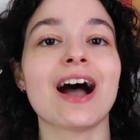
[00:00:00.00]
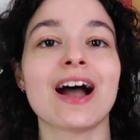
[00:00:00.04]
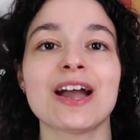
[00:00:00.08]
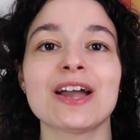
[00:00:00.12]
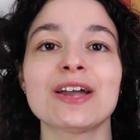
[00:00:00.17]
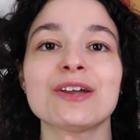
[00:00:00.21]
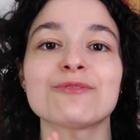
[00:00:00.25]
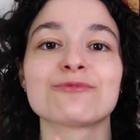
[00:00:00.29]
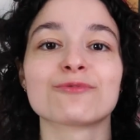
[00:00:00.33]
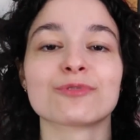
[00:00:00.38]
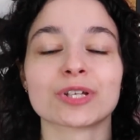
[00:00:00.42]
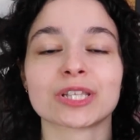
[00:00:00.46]

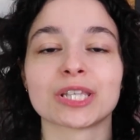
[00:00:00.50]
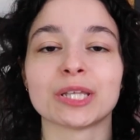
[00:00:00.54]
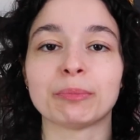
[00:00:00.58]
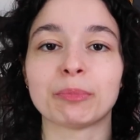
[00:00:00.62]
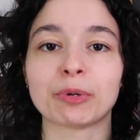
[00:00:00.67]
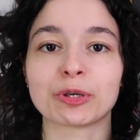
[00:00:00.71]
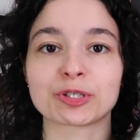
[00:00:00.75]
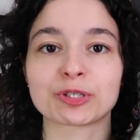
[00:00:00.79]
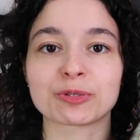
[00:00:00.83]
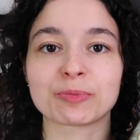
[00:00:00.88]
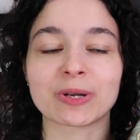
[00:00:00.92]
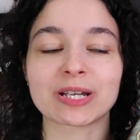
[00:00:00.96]
I really
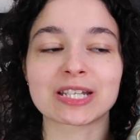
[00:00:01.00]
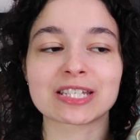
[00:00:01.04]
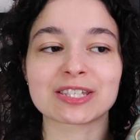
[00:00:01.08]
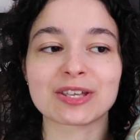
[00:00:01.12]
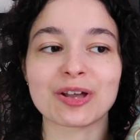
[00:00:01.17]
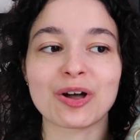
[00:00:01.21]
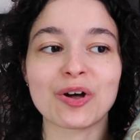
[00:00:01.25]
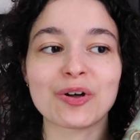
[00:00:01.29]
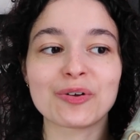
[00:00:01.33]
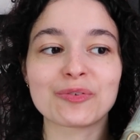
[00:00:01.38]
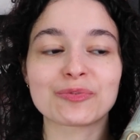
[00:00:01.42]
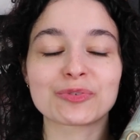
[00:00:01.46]
pushed
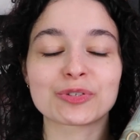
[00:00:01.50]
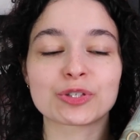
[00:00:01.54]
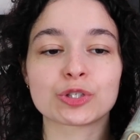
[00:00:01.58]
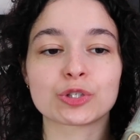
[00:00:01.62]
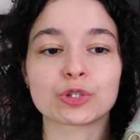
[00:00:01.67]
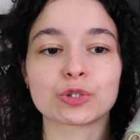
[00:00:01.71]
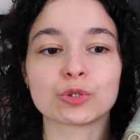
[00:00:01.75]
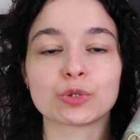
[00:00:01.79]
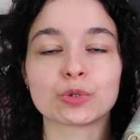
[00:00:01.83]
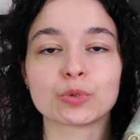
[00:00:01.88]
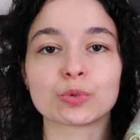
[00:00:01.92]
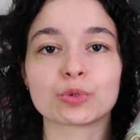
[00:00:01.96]
myself
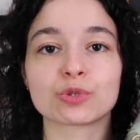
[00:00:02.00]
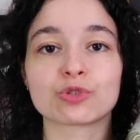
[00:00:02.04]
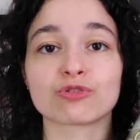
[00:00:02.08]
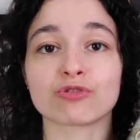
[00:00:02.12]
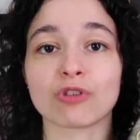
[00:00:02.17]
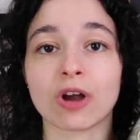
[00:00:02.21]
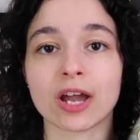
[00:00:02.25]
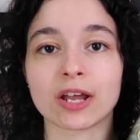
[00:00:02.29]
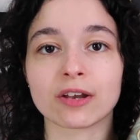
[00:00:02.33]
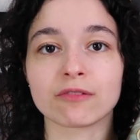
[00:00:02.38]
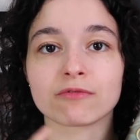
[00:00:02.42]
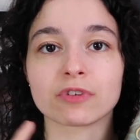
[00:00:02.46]
to
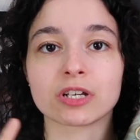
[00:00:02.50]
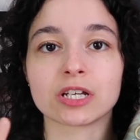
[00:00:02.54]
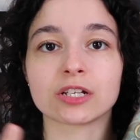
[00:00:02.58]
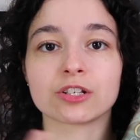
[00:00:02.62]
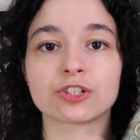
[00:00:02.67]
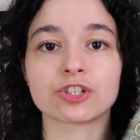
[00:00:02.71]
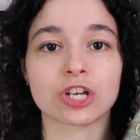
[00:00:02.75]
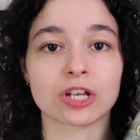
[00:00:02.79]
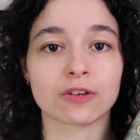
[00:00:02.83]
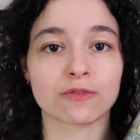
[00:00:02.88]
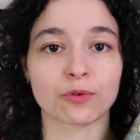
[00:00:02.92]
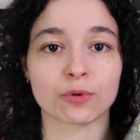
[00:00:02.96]
try and
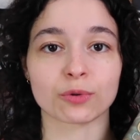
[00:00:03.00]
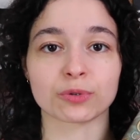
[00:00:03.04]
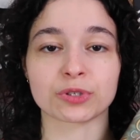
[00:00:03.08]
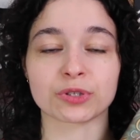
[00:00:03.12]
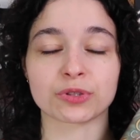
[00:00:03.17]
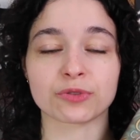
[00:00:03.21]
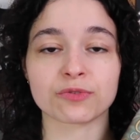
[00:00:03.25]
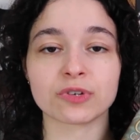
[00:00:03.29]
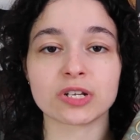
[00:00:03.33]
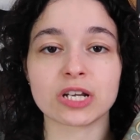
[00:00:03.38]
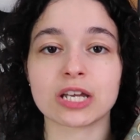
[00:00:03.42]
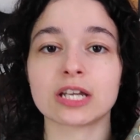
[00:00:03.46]
read Chain of Gold
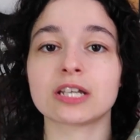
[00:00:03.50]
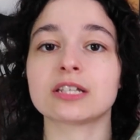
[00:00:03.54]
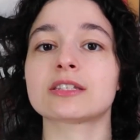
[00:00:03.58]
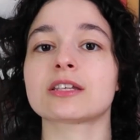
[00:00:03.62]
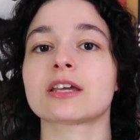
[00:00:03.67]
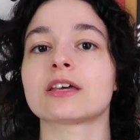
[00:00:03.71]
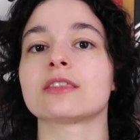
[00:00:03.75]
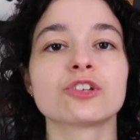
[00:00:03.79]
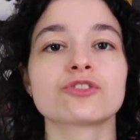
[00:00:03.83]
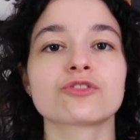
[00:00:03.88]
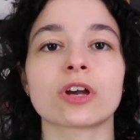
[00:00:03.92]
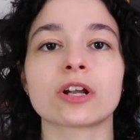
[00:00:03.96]
in three days
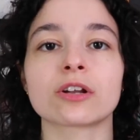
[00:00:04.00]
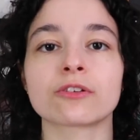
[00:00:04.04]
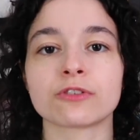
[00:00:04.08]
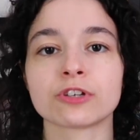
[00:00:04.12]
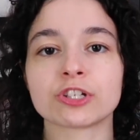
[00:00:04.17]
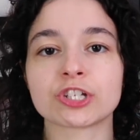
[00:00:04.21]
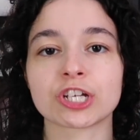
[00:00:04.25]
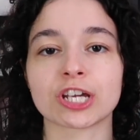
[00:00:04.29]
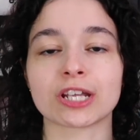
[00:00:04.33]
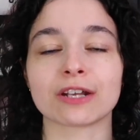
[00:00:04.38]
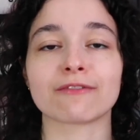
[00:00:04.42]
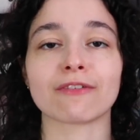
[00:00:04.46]
and try to
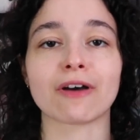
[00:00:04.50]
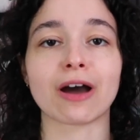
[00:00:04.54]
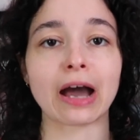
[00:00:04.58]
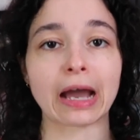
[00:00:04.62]
read Chain of